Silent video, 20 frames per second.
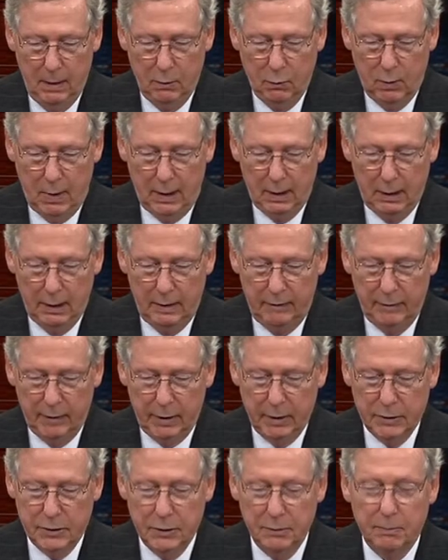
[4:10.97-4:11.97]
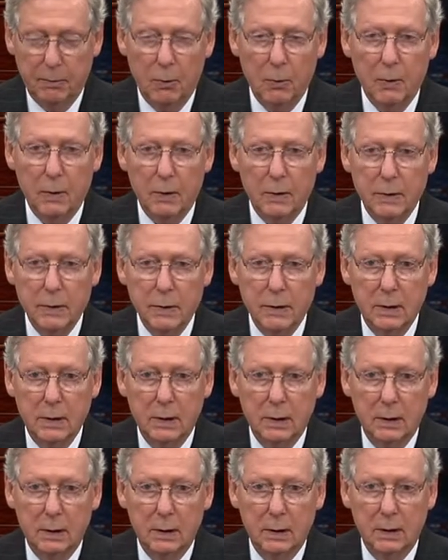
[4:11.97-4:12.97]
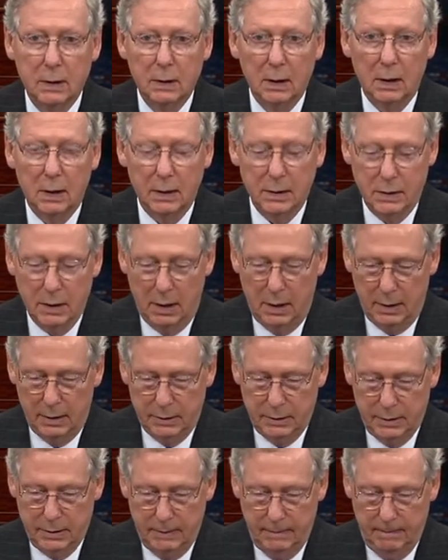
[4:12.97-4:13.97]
while leaving its supporters untouched.